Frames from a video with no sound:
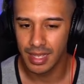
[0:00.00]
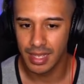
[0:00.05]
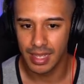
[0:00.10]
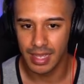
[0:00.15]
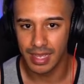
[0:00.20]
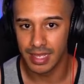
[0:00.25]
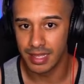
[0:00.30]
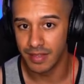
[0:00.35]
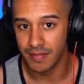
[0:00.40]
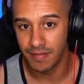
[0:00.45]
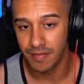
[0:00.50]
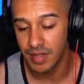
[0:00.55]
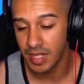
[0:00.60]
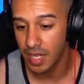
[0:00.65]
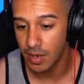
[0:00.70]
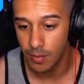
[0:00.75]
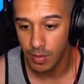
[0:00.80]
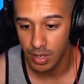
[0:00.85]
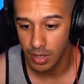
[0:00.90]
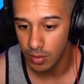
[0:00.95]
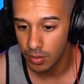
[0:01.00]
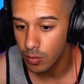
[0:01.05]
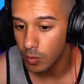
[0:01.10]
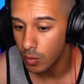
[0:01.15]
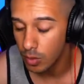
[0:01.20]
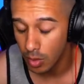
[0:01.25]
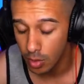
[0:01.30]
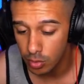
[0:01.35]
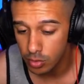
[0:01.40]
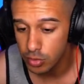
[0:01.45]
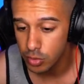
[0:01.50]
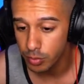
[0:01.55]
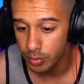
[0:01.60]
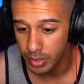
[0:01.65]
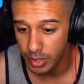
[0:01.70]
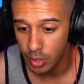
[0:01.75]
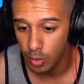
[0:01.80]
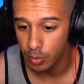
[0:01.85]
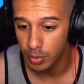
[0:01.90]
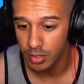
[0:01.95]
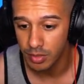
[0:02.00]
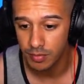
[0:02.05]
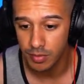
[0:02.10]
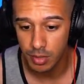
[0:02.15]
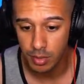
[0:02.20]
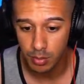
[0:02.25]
and the flat route will also be open if your